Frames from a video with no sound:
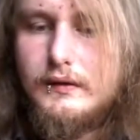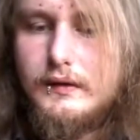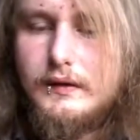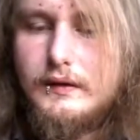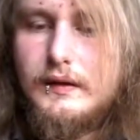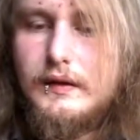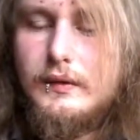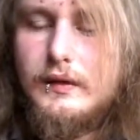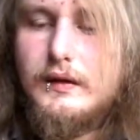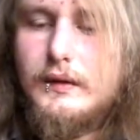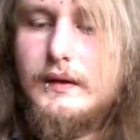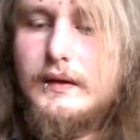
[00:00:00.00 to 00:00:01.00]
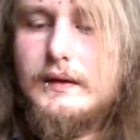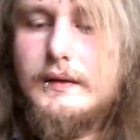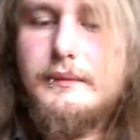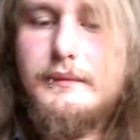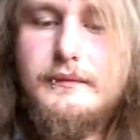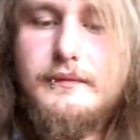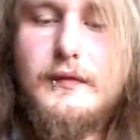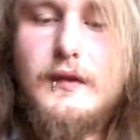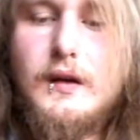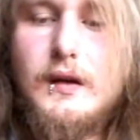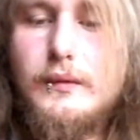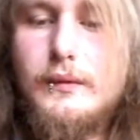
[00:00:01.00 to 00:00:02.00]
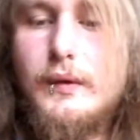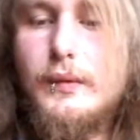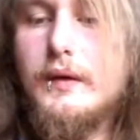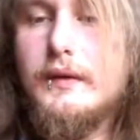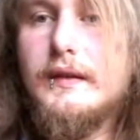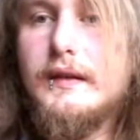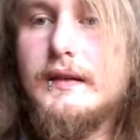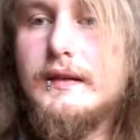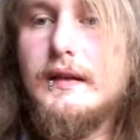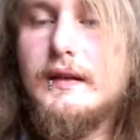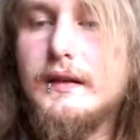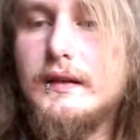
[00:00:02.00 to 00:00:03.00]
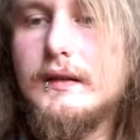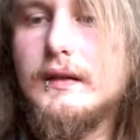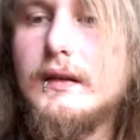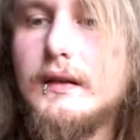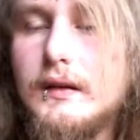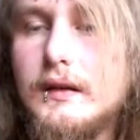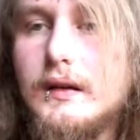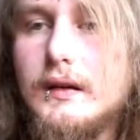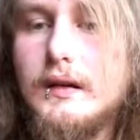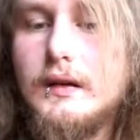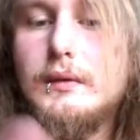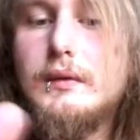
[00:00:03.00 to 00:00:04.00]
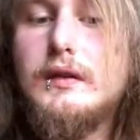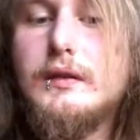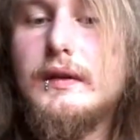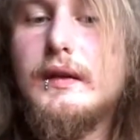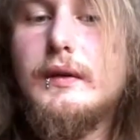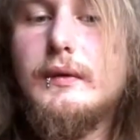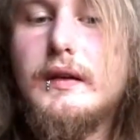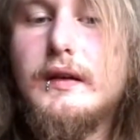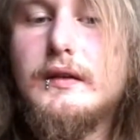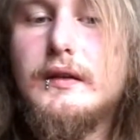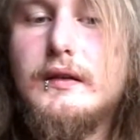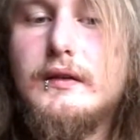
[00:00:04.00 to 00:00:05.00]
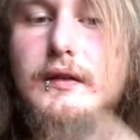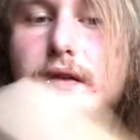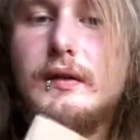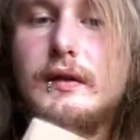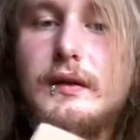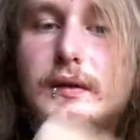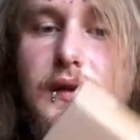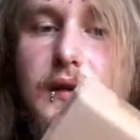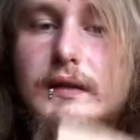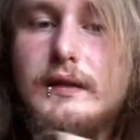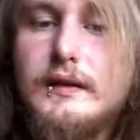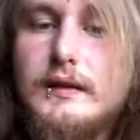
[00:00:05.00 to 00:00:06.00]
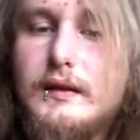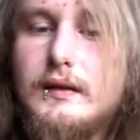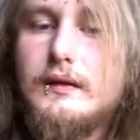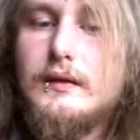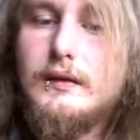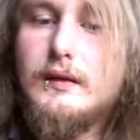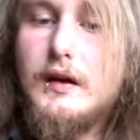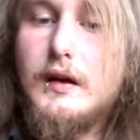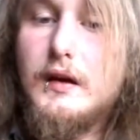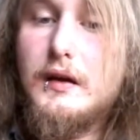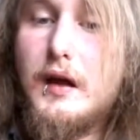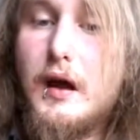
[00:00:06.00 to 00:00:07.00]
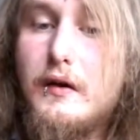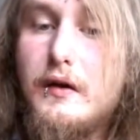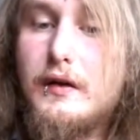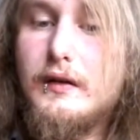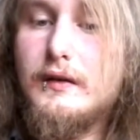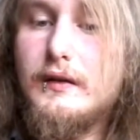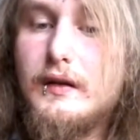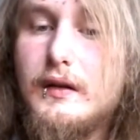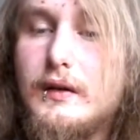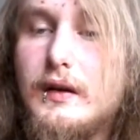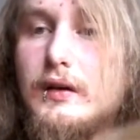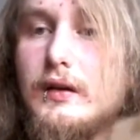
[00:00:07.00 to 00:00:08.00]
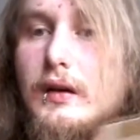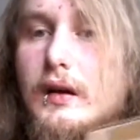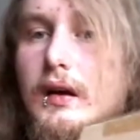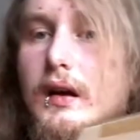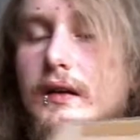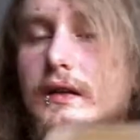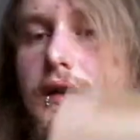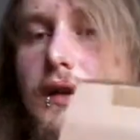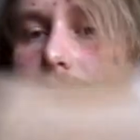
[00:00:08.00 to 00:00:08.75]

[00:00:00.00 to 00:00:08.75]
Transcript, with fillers: Right, so what I'll do is, we won't see the stickers because we don't know what it is yet. Right, so what I'll do, guys, is carry on. So, as you